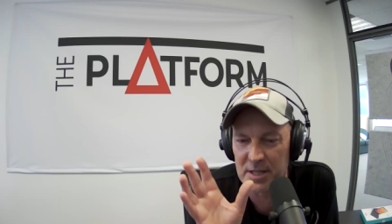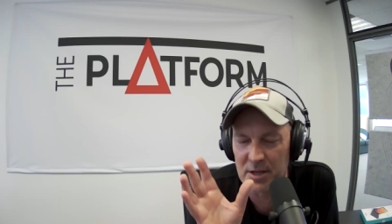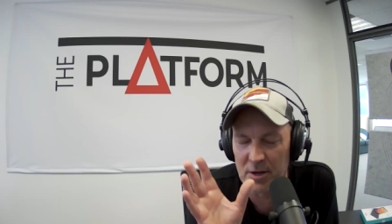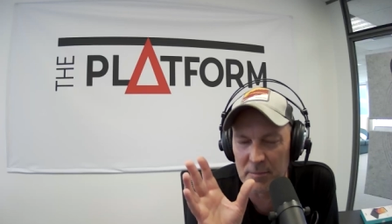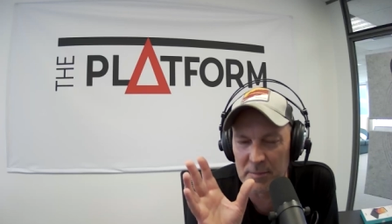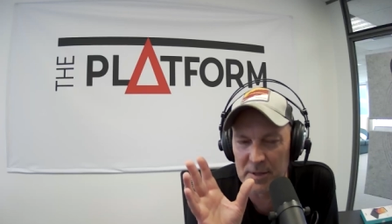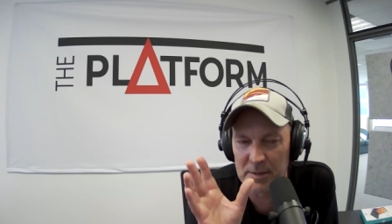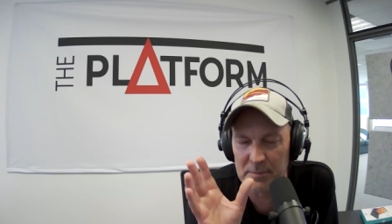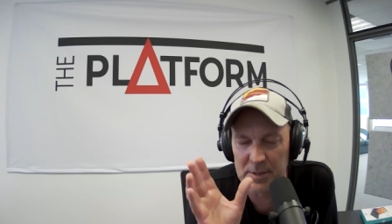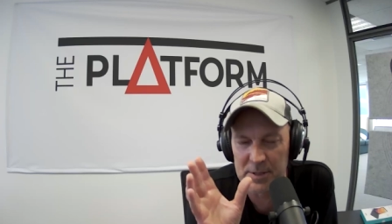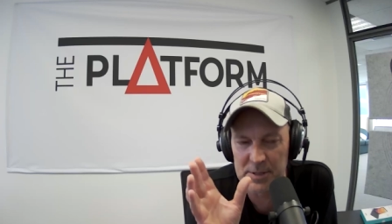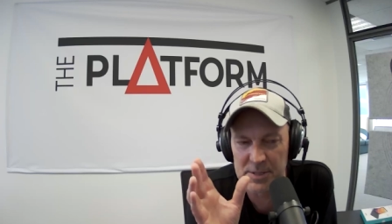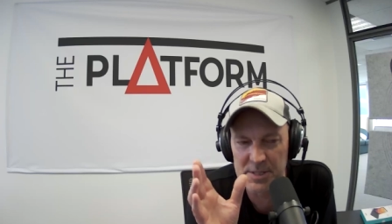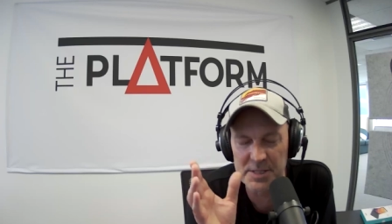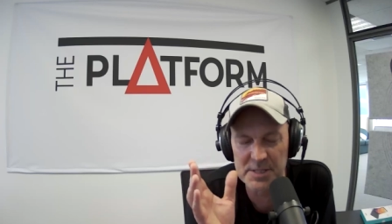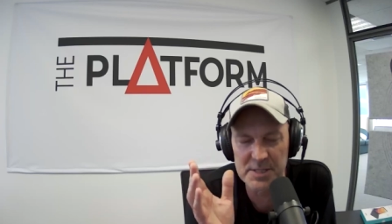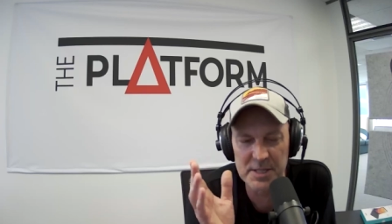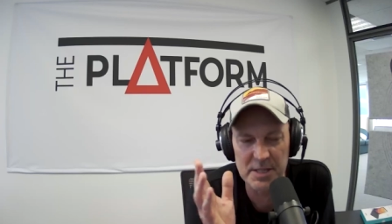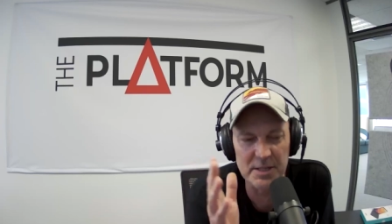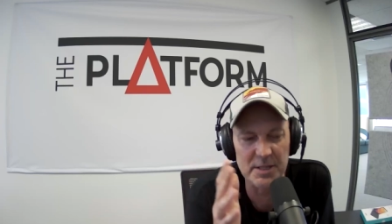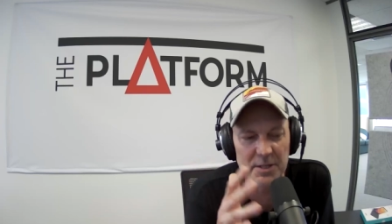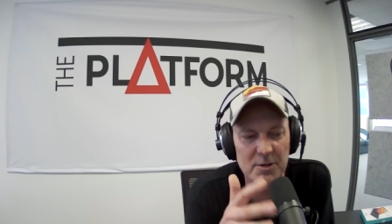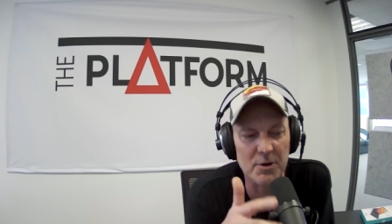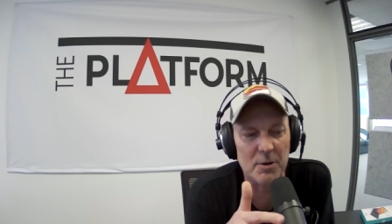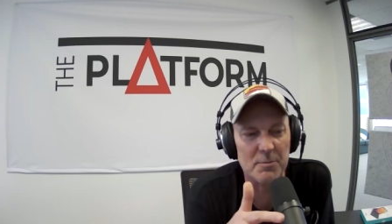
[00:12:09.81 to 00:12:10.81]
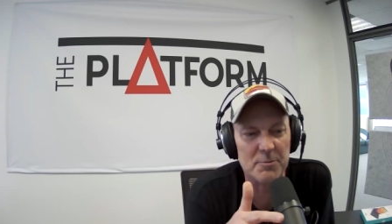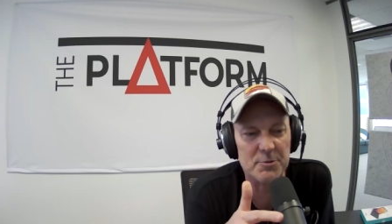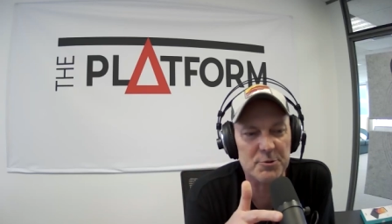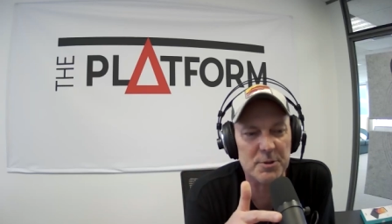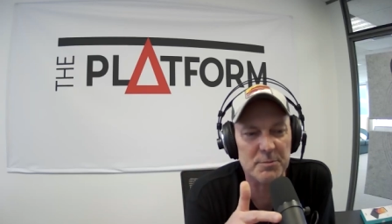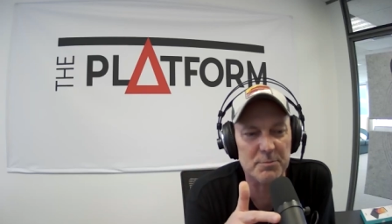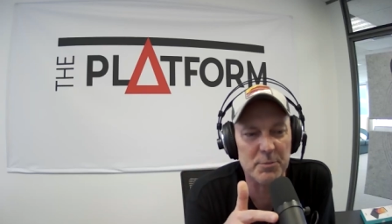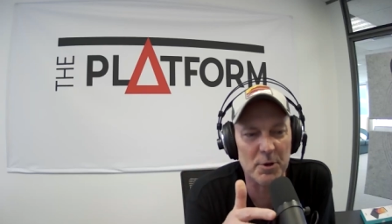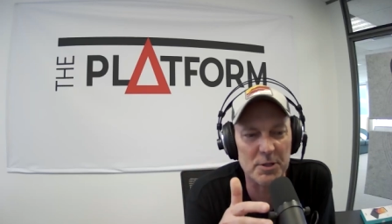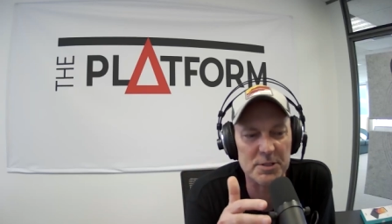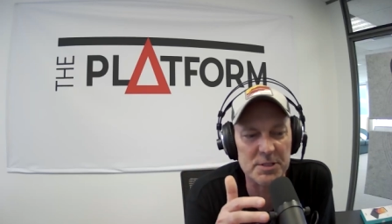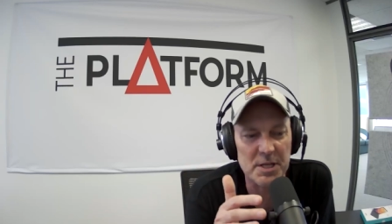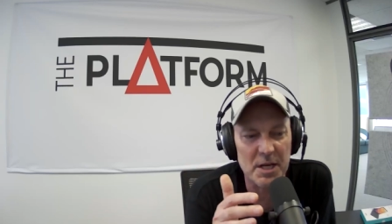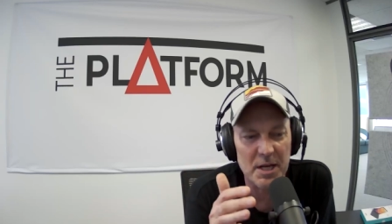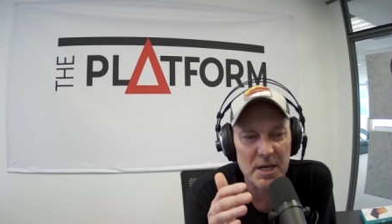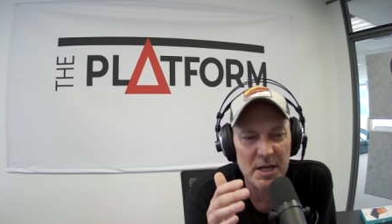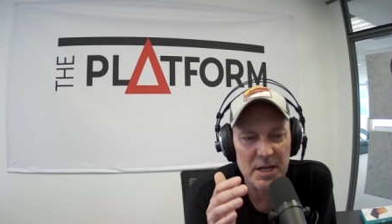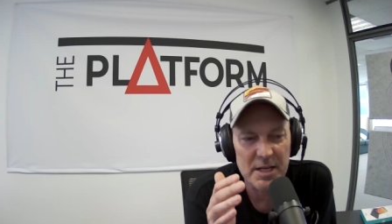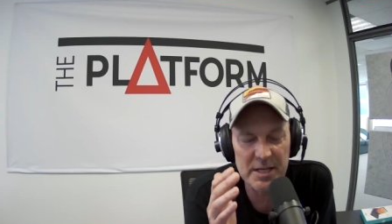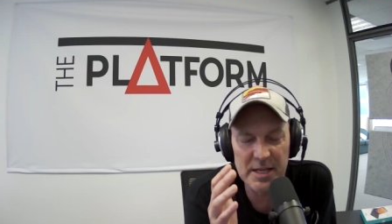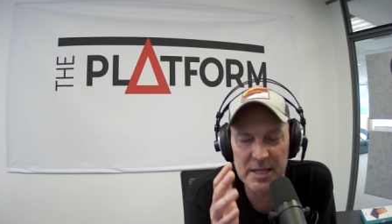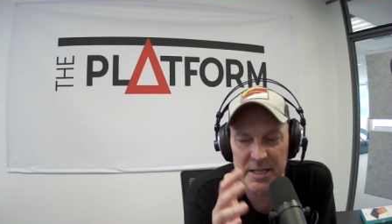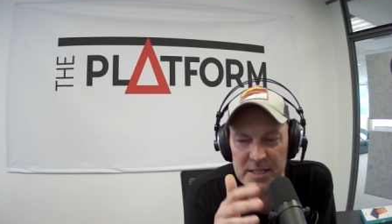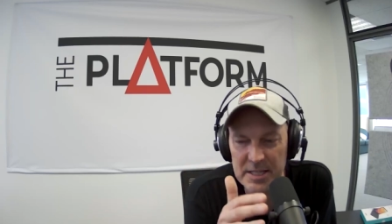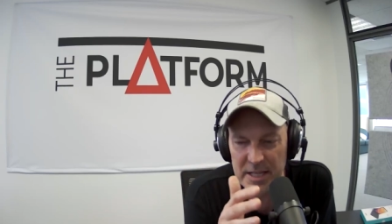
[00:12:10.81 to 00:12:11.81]
I mean, because you sit in the commentary box,
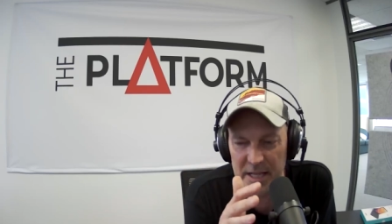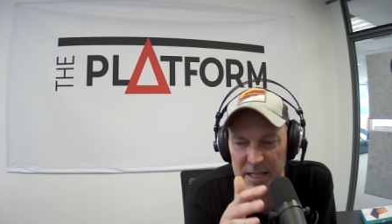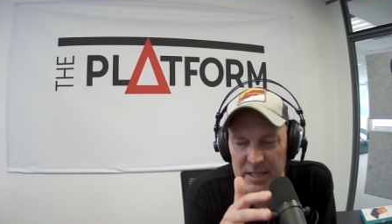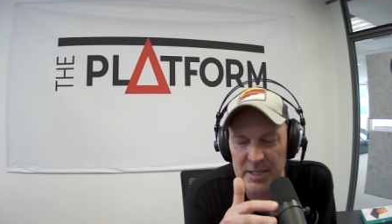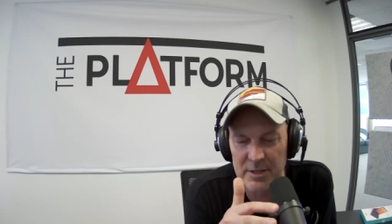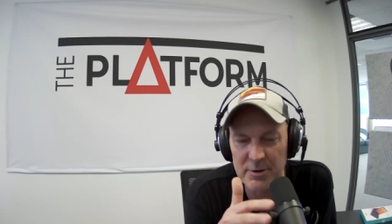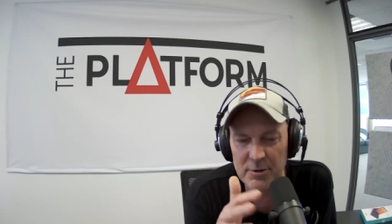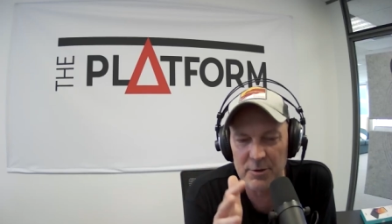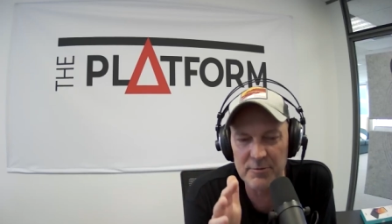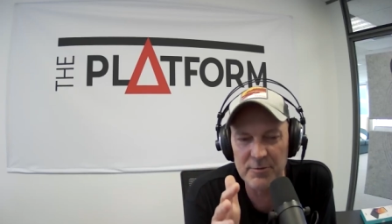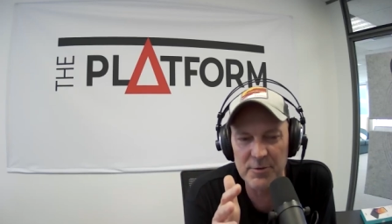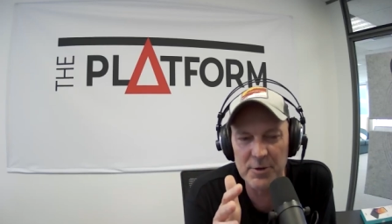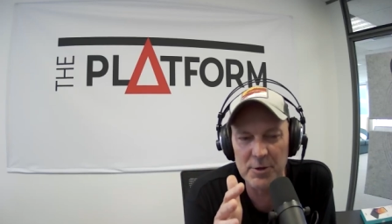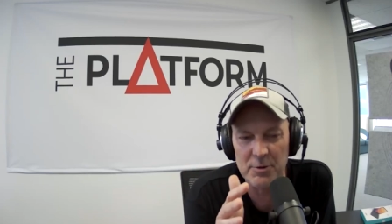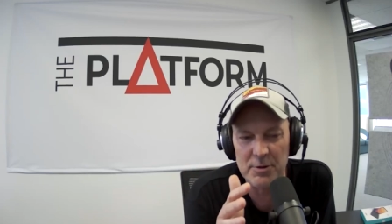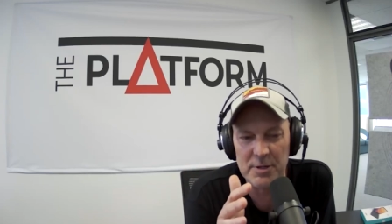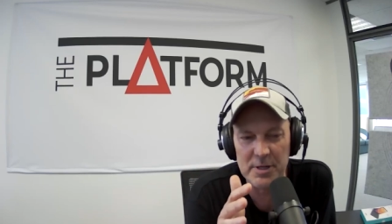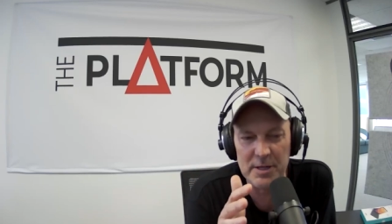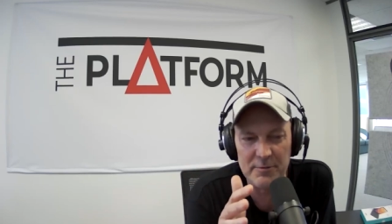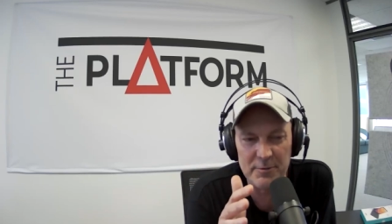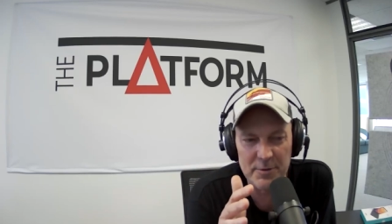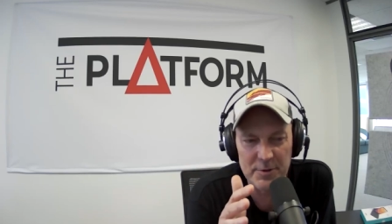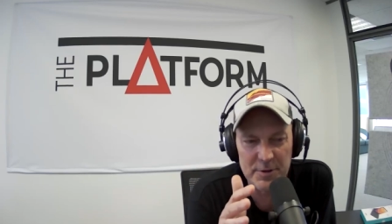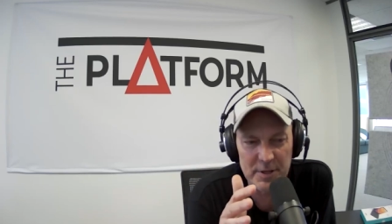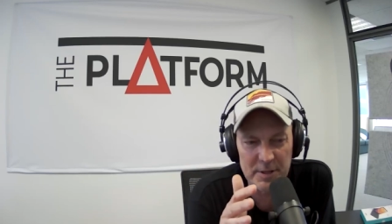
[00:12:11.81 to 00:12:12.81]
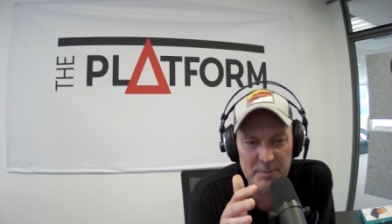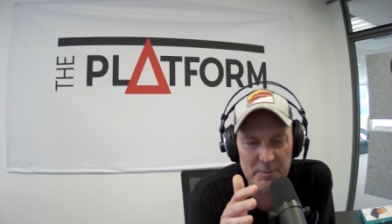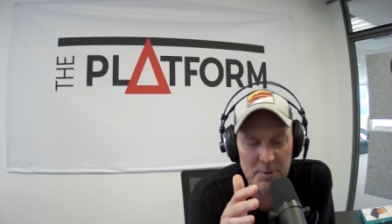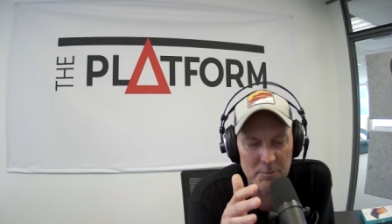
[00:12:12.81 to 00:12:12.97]
yeah, you get the good view and everything,